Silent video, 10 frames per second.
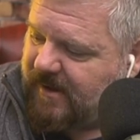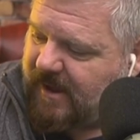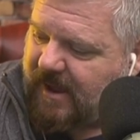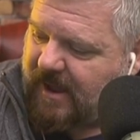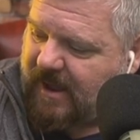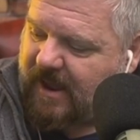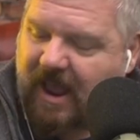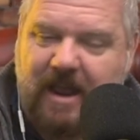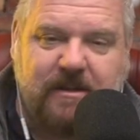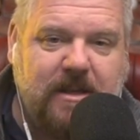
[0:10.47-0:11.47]

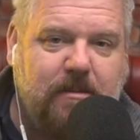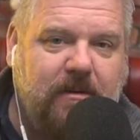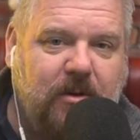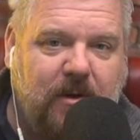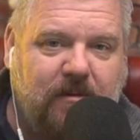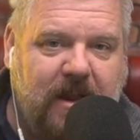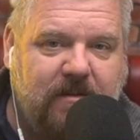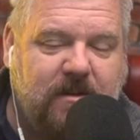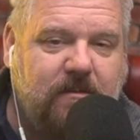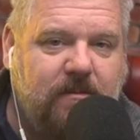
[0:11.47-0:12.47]
and some of you have
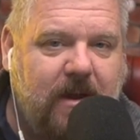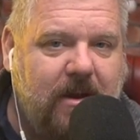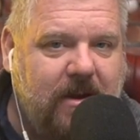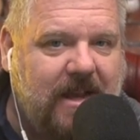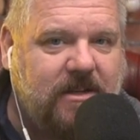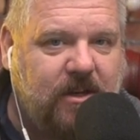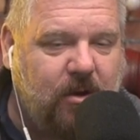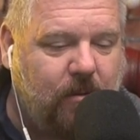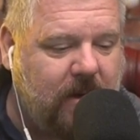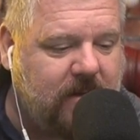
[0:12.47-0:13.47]
left some very nasty
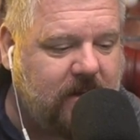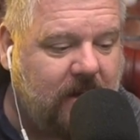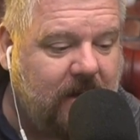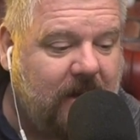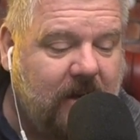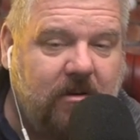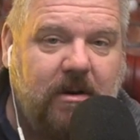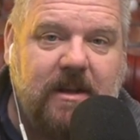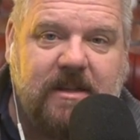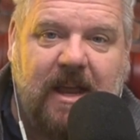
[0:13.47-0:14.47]
comments
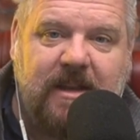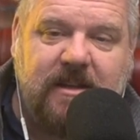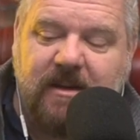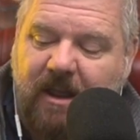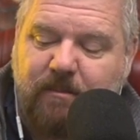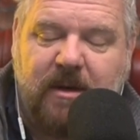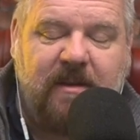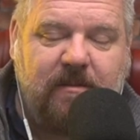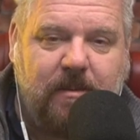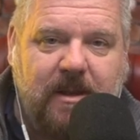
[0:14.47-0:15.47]
criticizing,
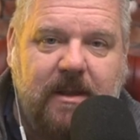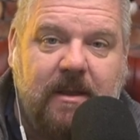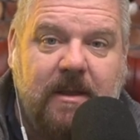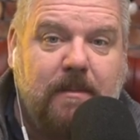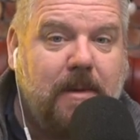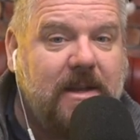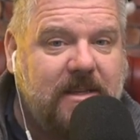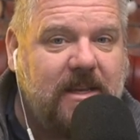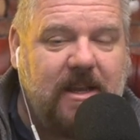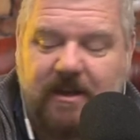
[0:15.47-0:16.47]
unbelievably, my
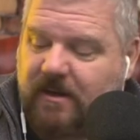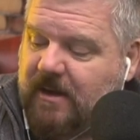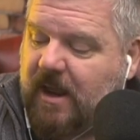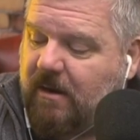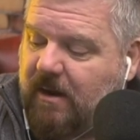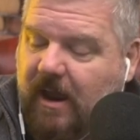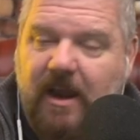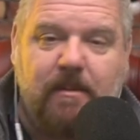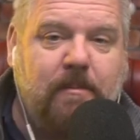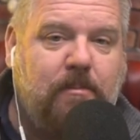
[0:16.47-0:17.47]
singing. Now, I
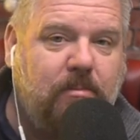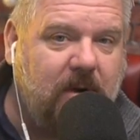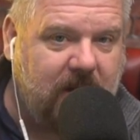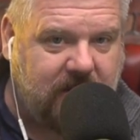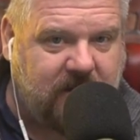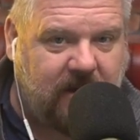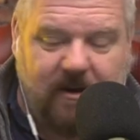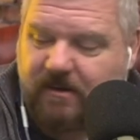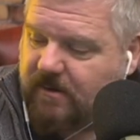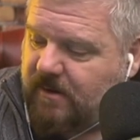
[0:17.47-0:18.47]
am a brilliant
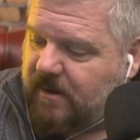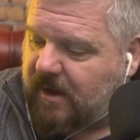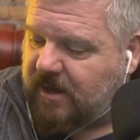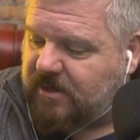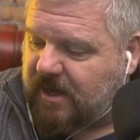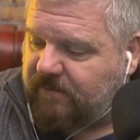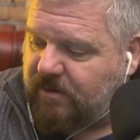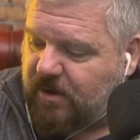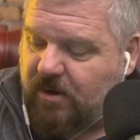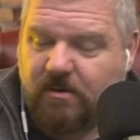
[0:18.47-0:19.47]
singer, I should have
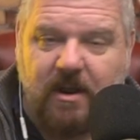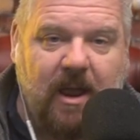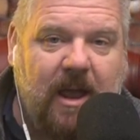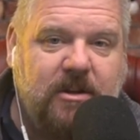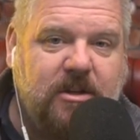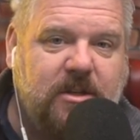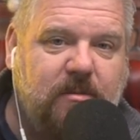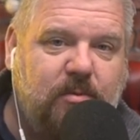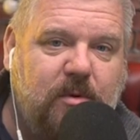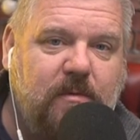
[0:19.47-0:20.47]
you know, and just
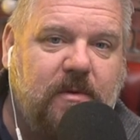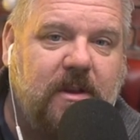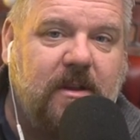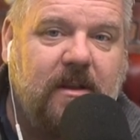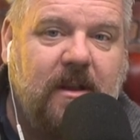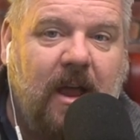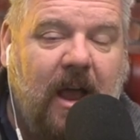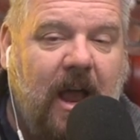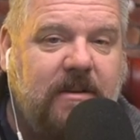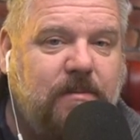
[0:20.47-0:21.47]
to prove it,
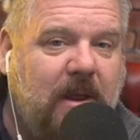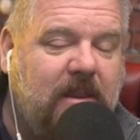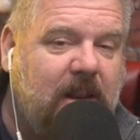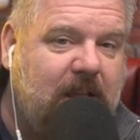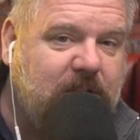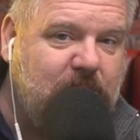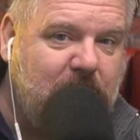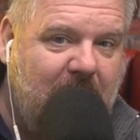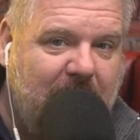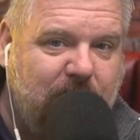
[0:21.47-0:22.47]
I spent the last
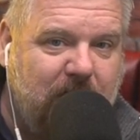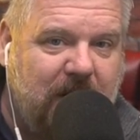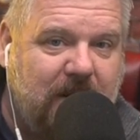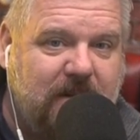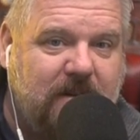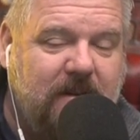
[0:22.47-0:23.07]
2.5 minutes